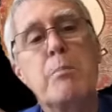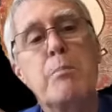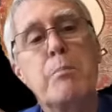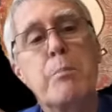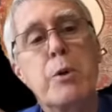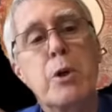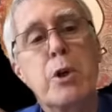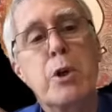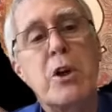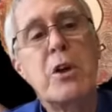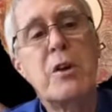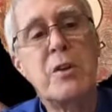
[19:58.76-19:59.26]

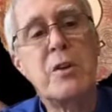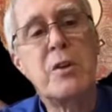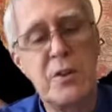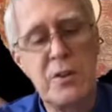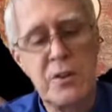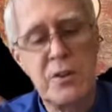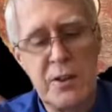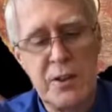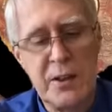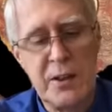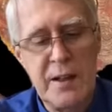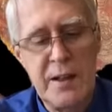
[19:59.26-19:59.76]

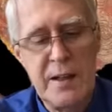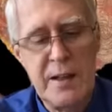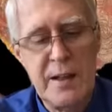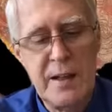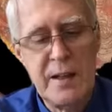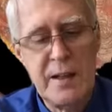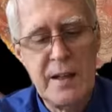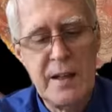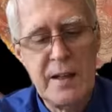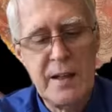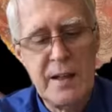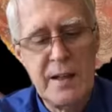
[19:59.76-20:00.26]
books
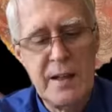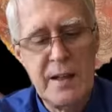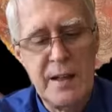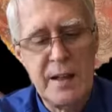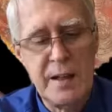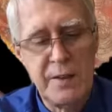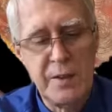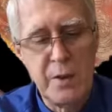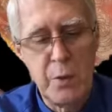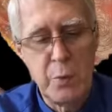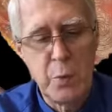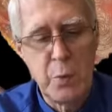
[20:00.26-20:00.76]

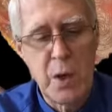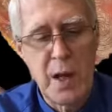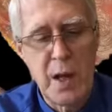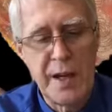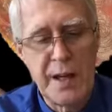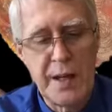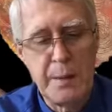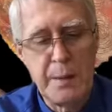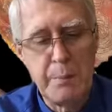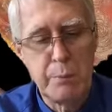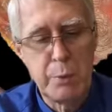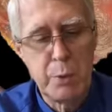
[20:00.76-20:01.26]
in the
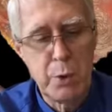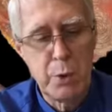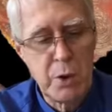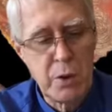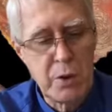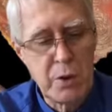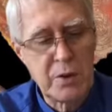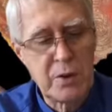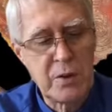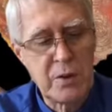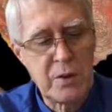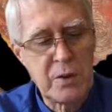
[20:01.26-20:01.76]
running
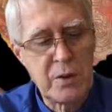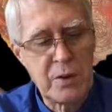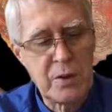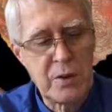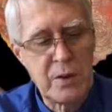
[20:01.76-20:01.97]
brooks,